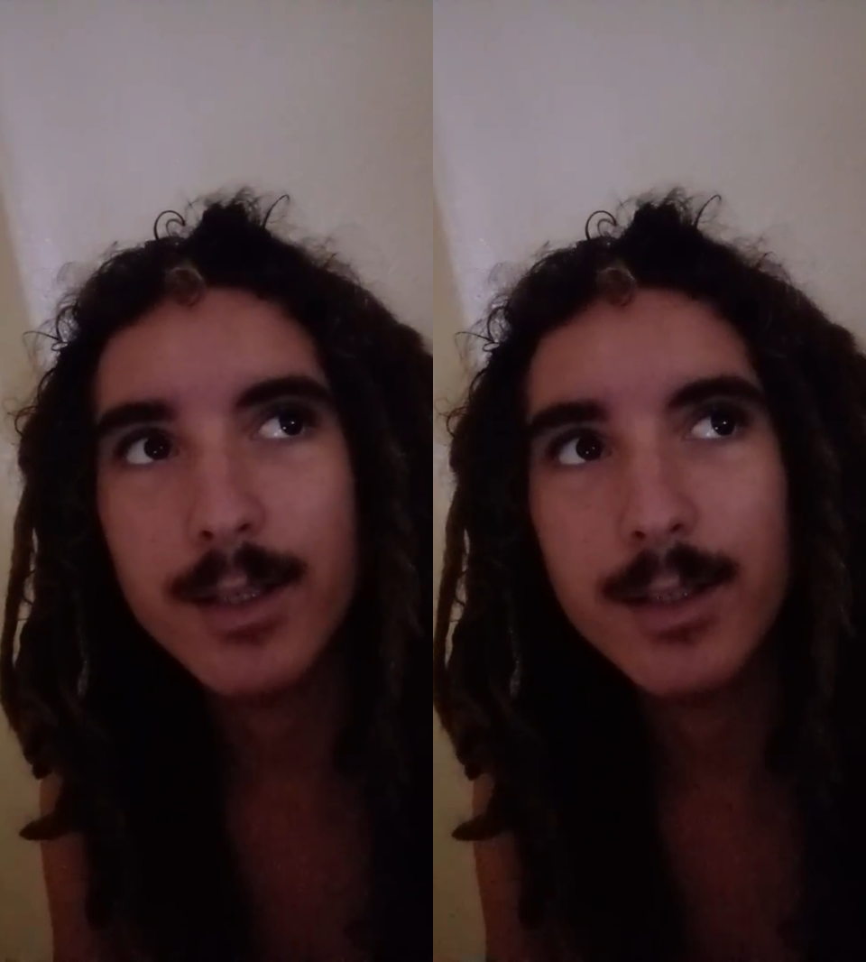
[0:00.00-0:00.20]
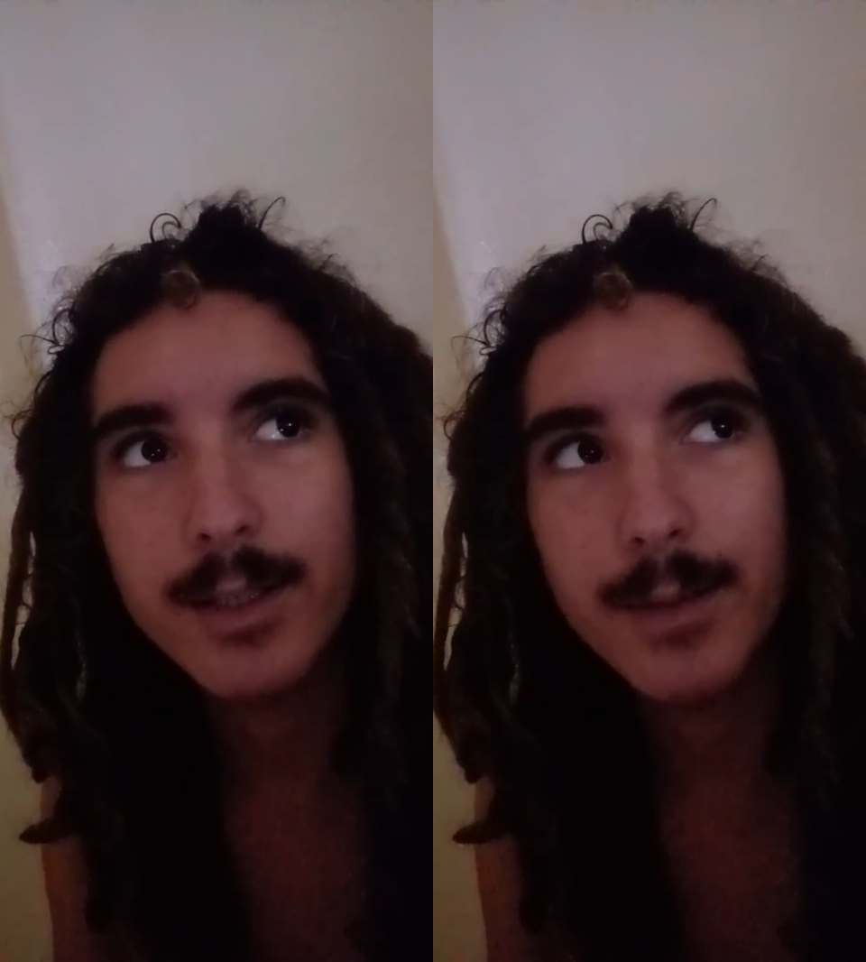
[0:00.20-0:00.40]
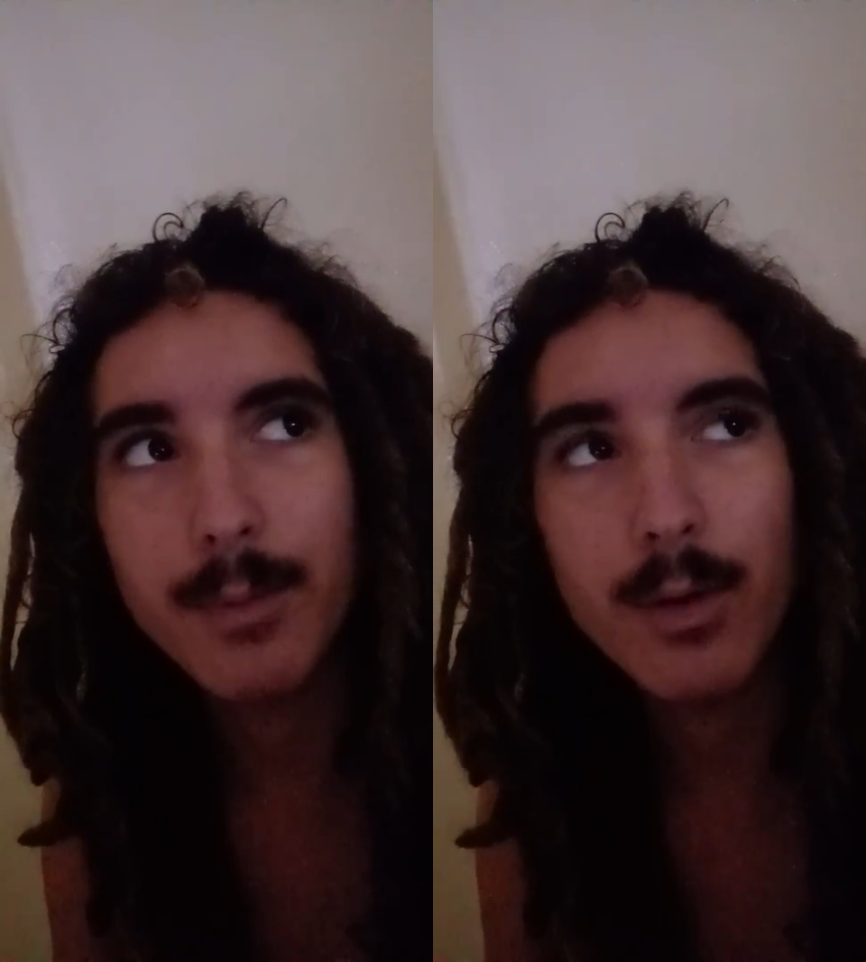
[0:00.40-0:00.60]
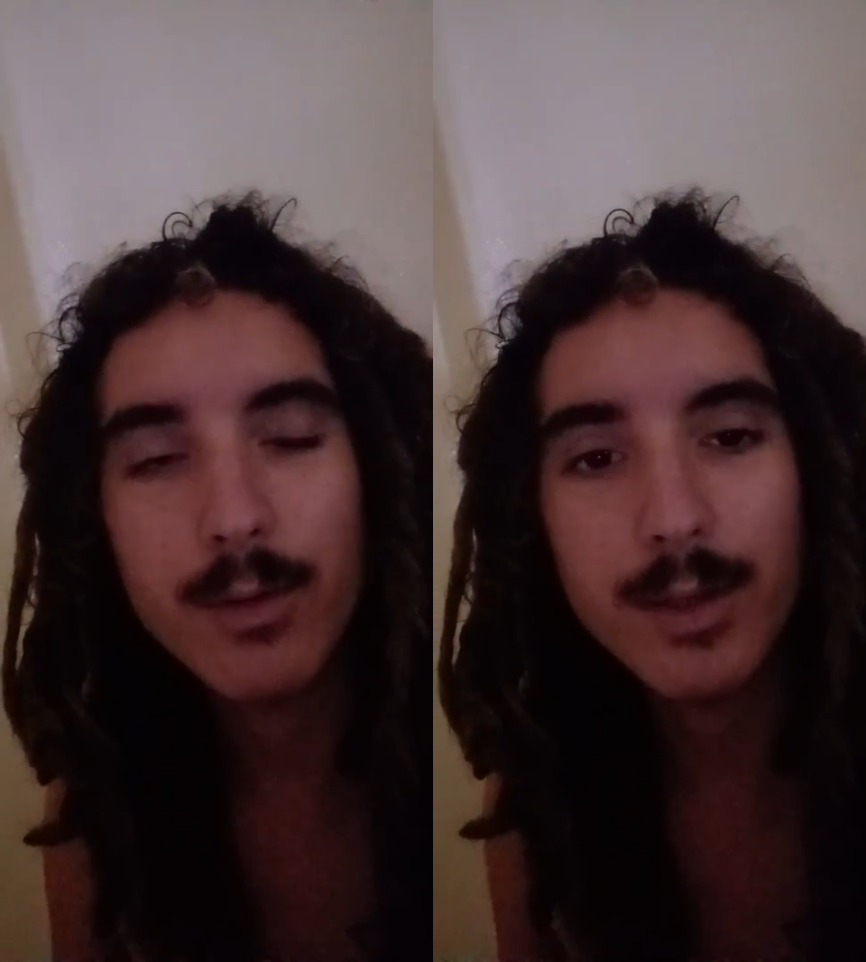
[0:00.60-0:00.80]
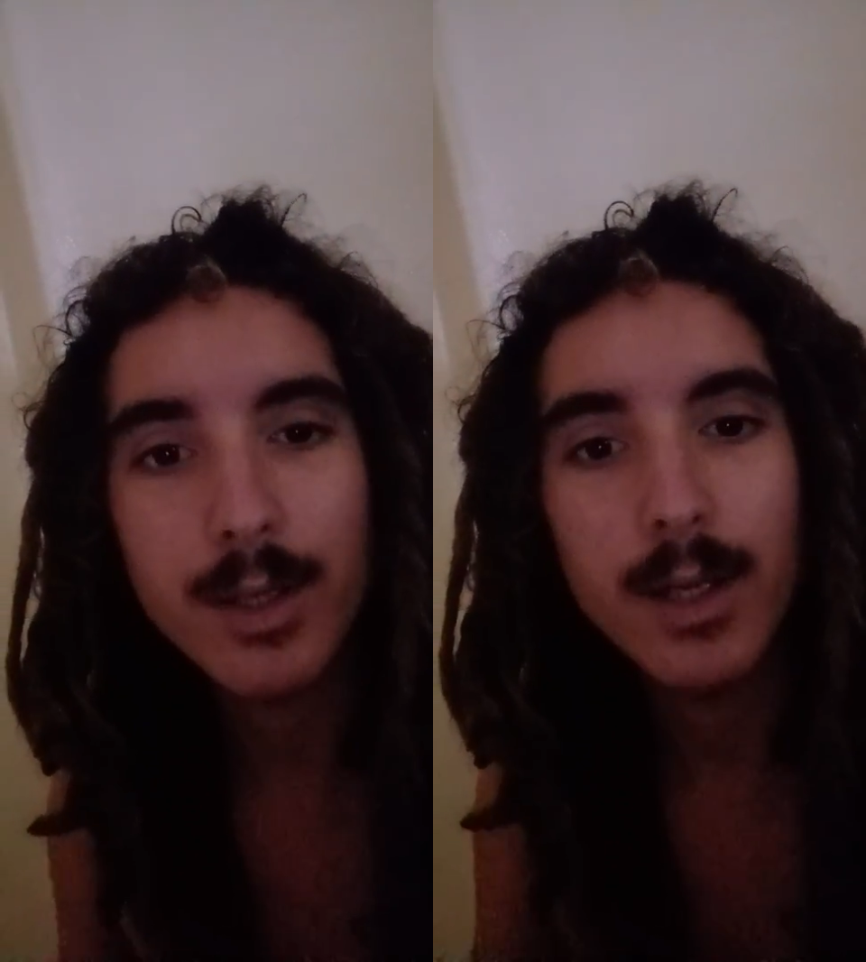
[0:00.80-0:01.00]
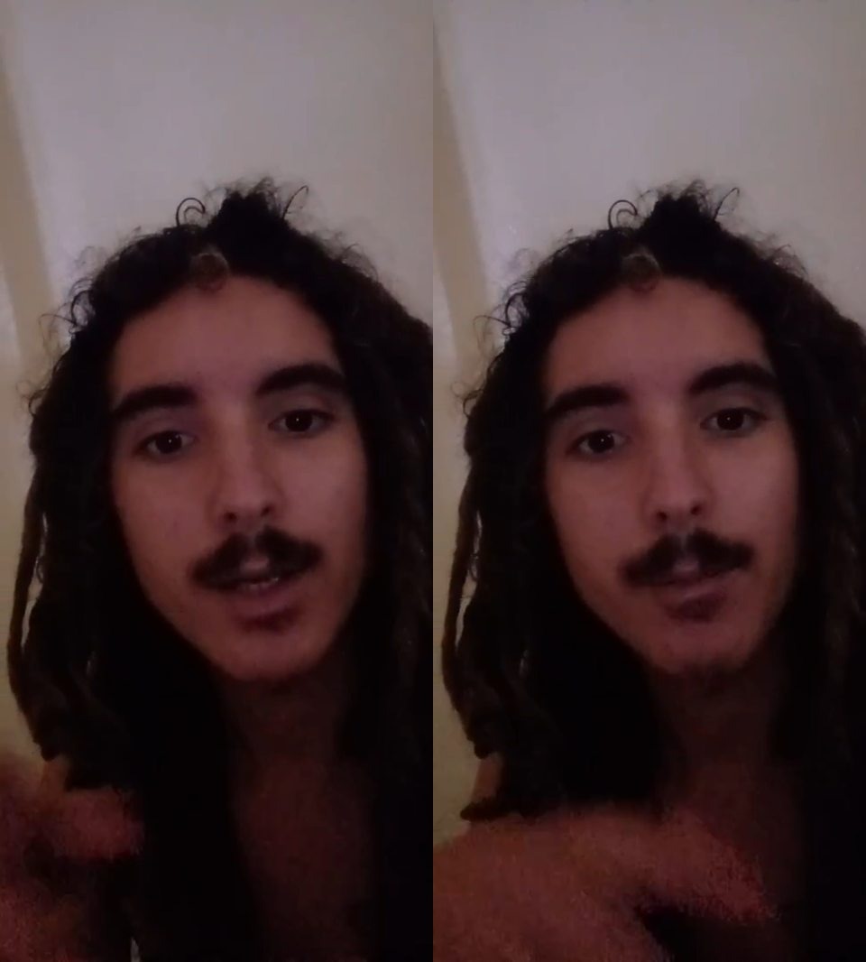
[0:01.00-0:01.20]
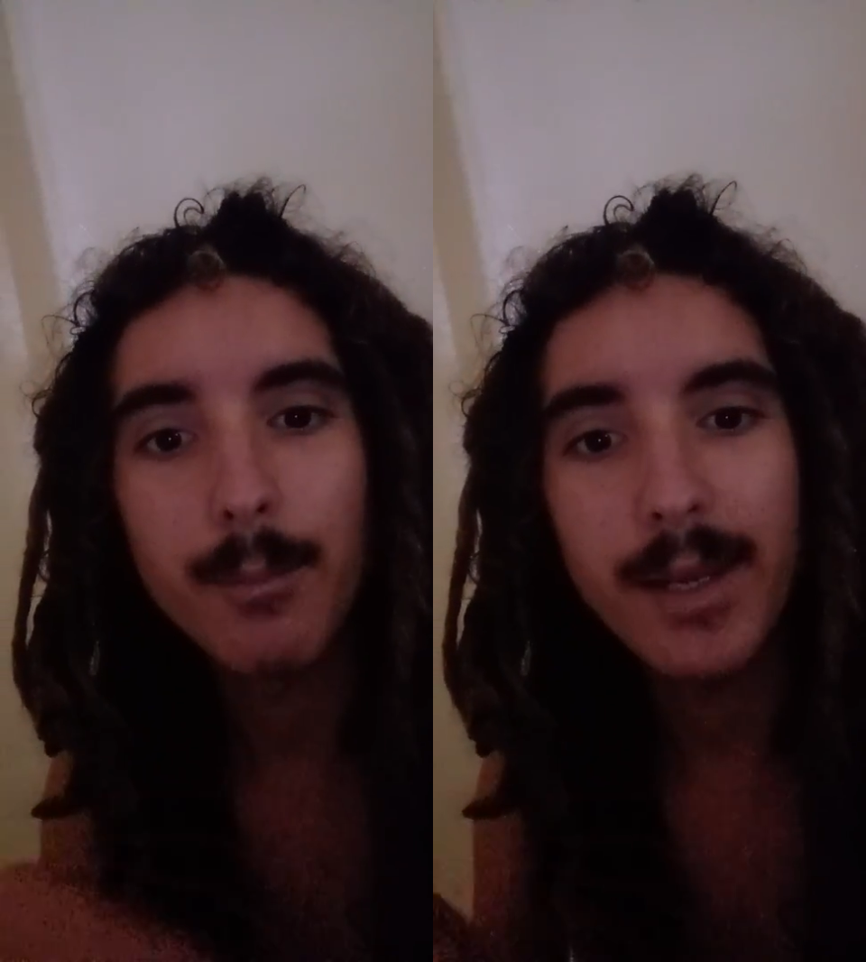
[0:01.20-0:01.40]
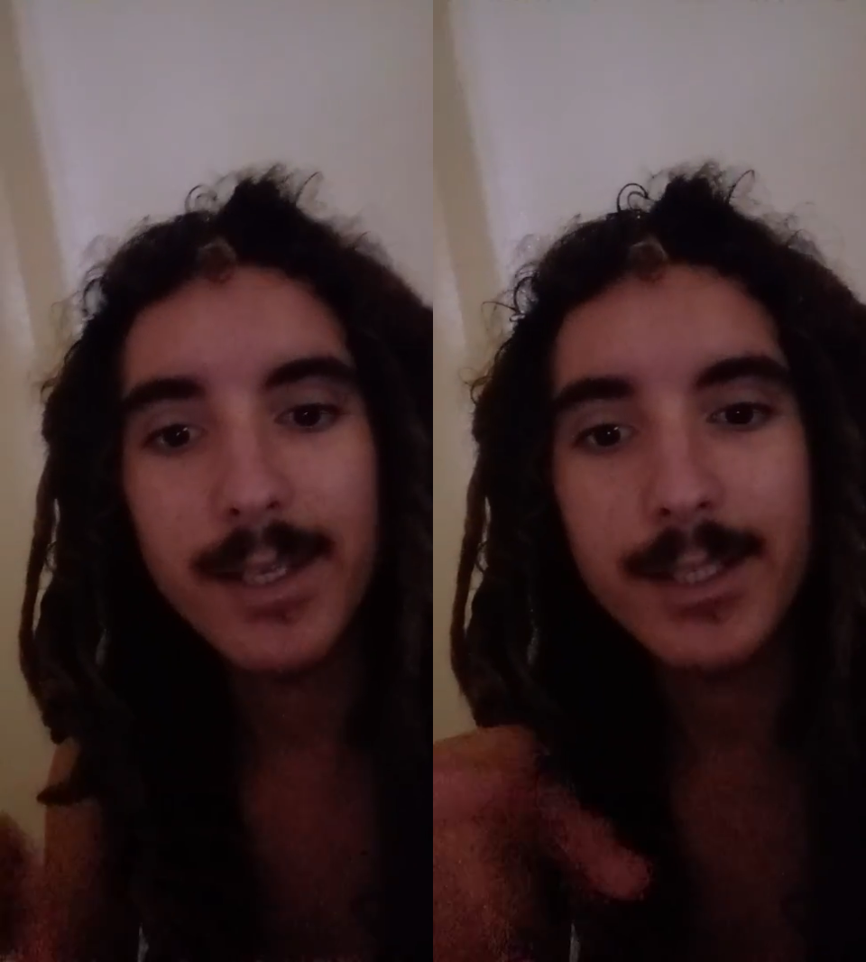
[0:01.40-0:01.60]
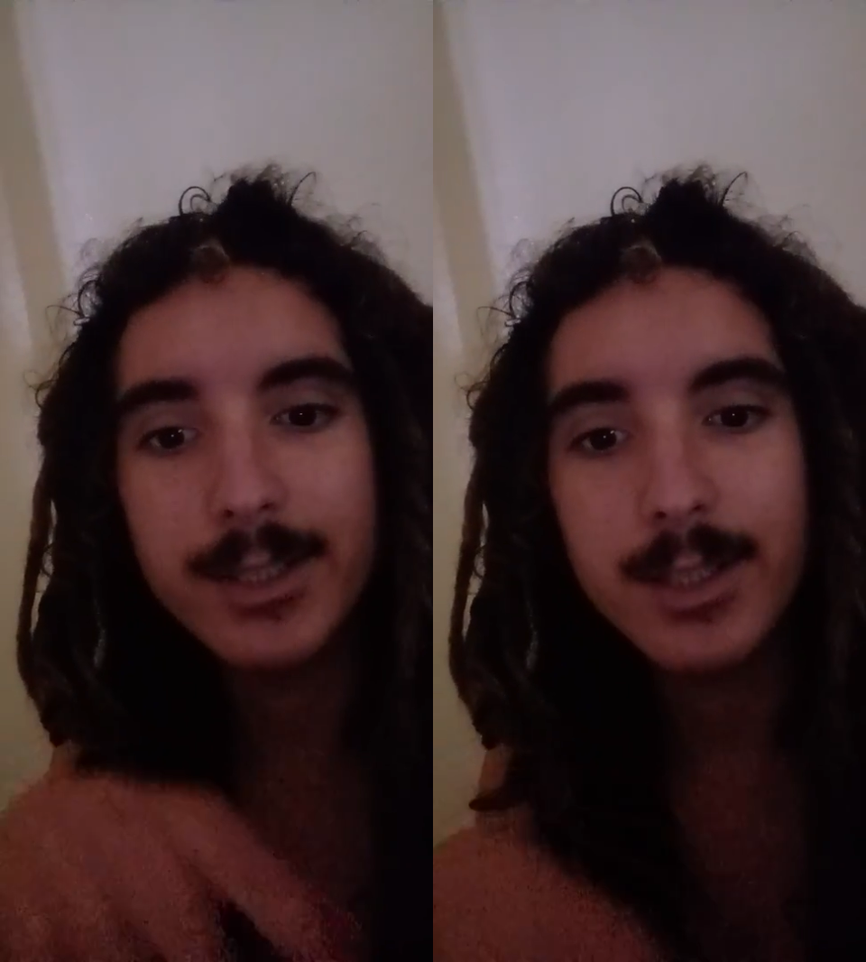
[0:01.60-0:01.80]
They both make each